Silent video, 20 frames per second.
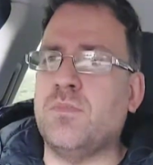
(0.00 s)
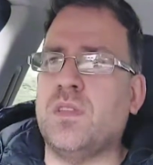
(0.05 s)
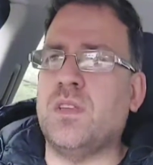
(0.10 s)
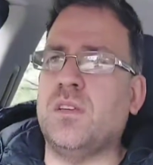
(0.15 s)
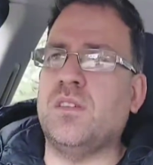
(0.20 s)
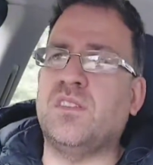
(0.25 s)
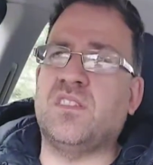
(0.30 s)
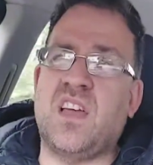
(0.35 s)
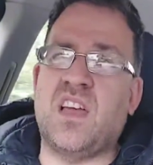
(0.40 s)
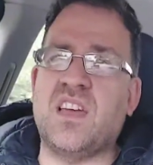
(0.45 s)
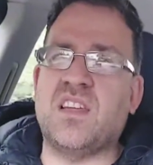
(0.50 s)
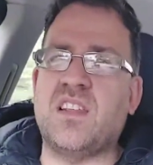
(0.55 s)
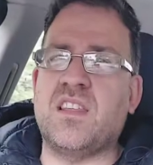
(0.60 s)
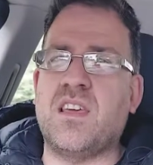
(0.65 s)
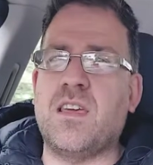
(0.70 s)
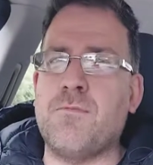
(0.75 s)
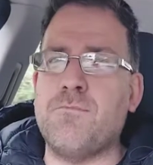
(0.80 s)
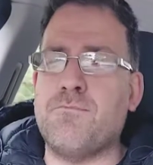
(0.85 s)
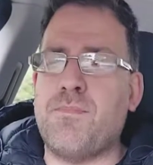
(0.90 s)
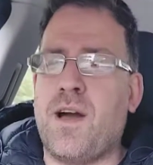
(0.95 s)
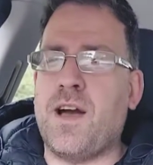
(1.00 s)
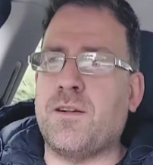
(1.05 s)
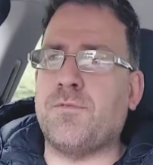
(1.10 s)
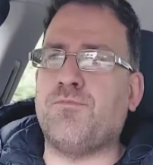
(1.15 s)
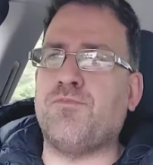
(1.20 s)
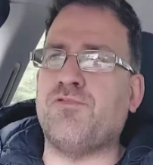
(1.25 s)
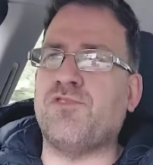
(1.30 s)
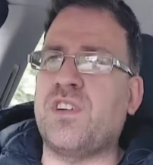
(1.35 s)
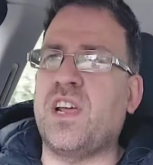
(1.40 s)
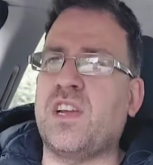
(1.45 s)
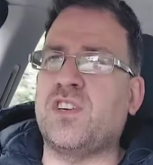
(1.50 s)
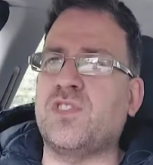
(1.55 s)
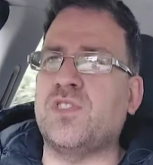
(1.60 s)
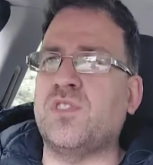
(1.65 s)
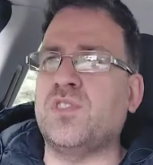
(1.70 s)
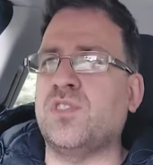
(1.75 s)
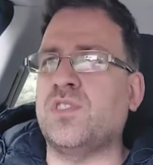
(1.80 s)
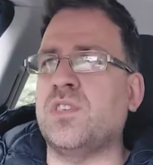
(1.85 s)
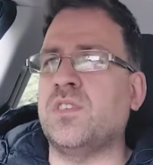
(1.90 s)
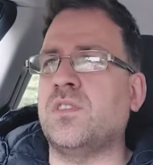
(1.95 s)
the side impact protection
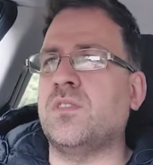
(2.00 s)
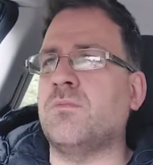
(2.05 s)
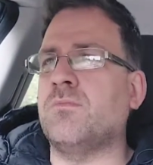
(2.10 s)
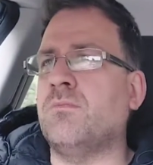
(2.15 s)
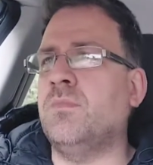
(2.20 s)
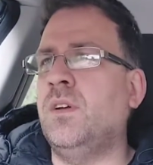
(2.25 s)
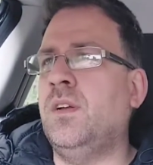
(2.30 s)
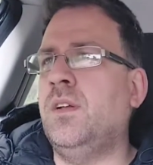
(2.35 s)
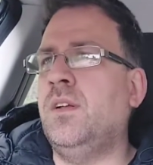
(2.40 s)
system,